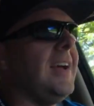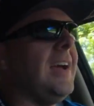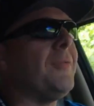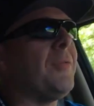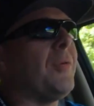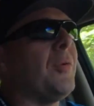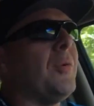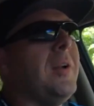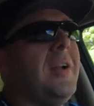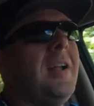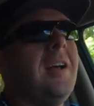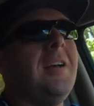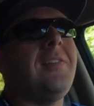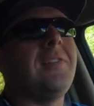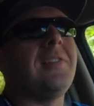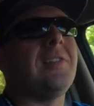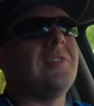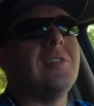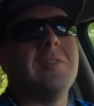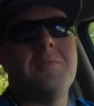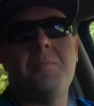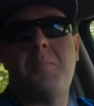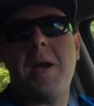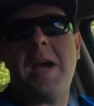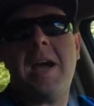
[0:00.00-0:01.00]
everyone has their
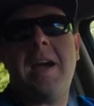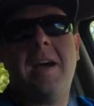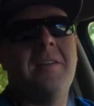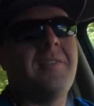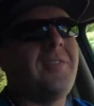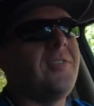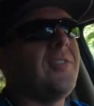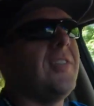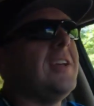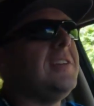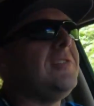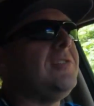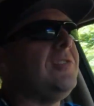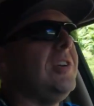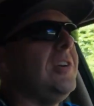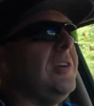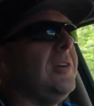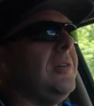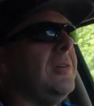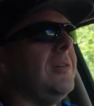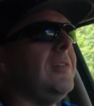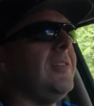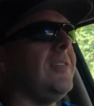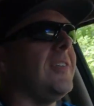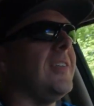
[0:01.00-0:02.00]
own paths they
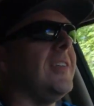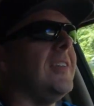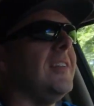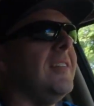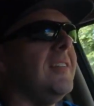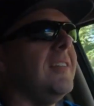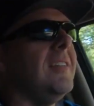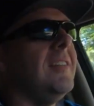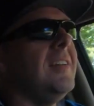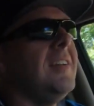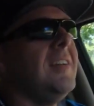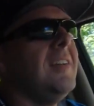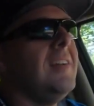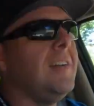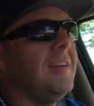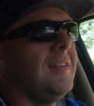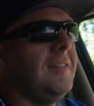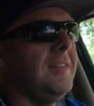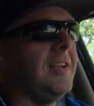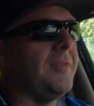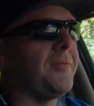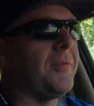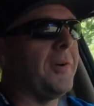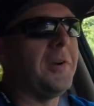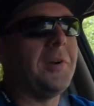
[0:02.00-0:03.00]
choose and
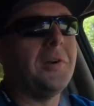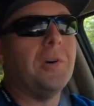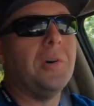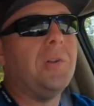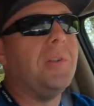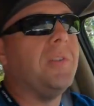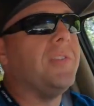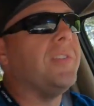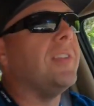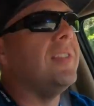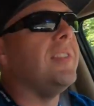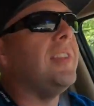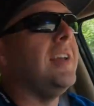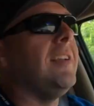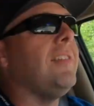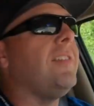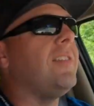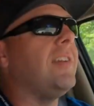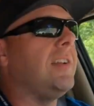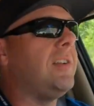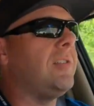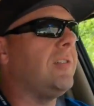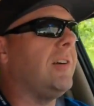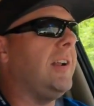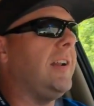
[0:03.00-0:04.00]
different goals and things
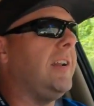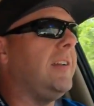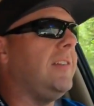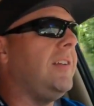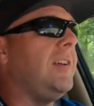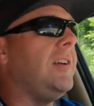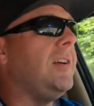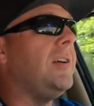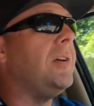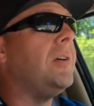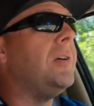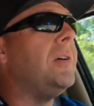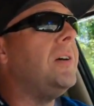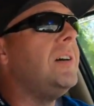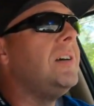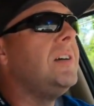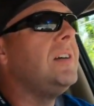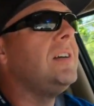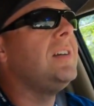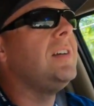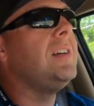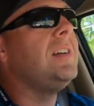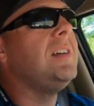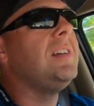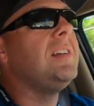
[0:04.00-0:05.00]
they try to do.
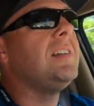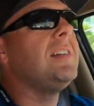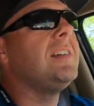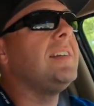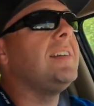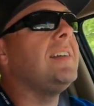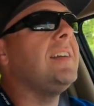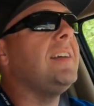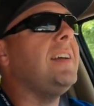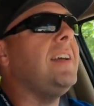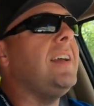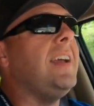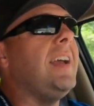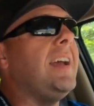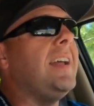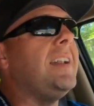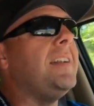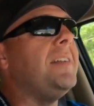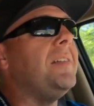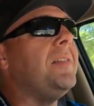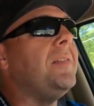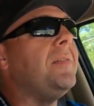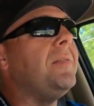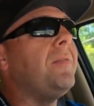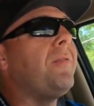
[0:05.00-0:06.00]

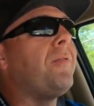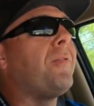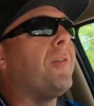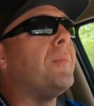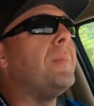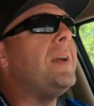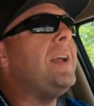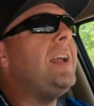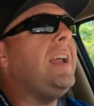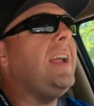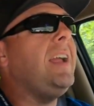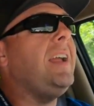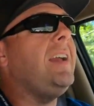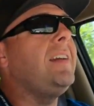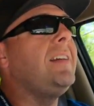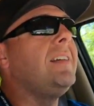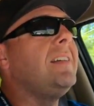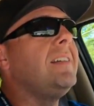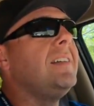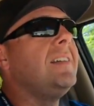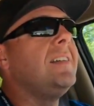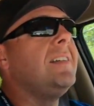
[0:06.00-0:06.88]
And for me,